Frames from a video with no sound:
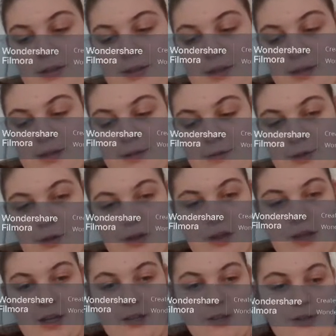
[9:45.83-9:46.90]
then I've got
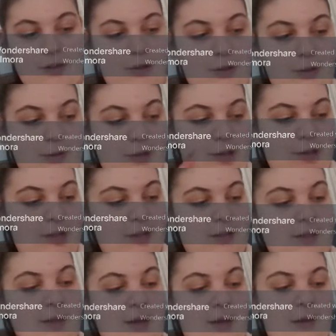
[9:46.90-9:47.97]
that to do, and
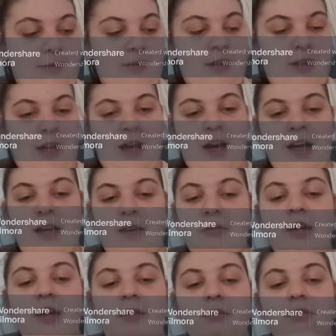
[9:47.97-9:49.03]
then after that I
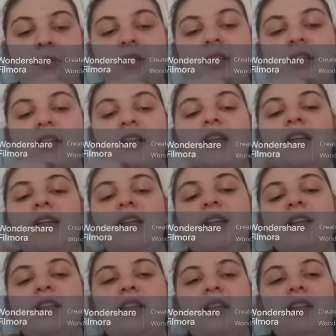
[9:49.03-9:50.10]
am
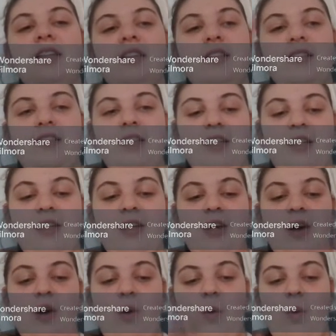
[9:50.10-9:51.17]
completely
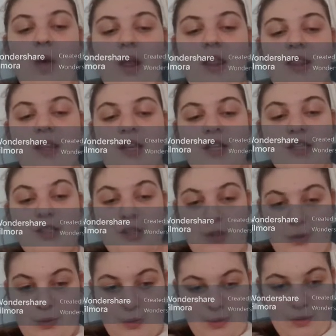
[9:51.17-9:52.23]
done with
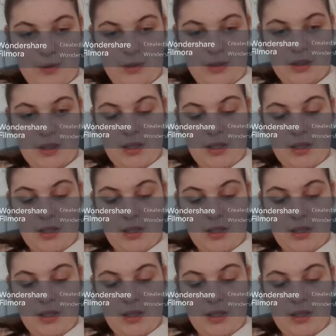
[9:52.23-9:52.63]
school,